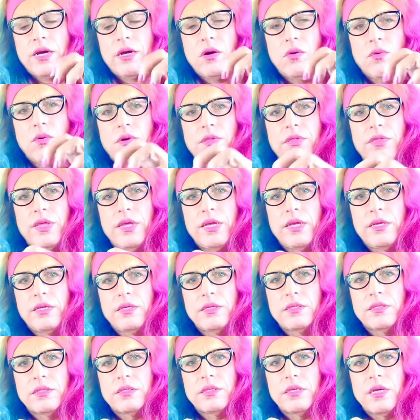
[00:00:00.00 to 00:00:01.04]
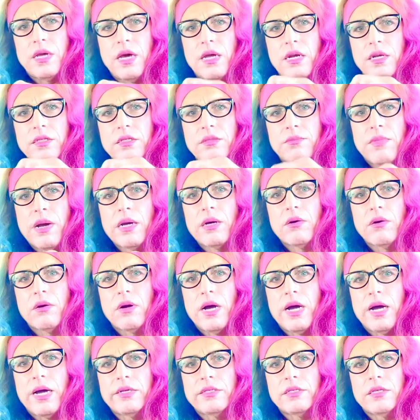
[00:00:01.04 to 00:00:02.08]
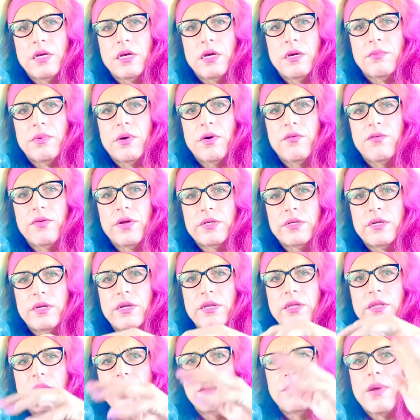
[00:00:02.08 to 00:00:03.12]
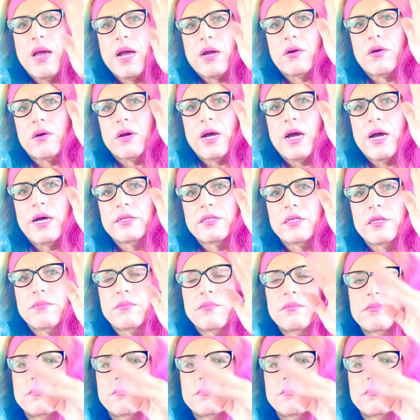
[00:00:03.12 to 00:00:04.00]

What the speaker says: where things on a microcosm are reflected in the macrocosm.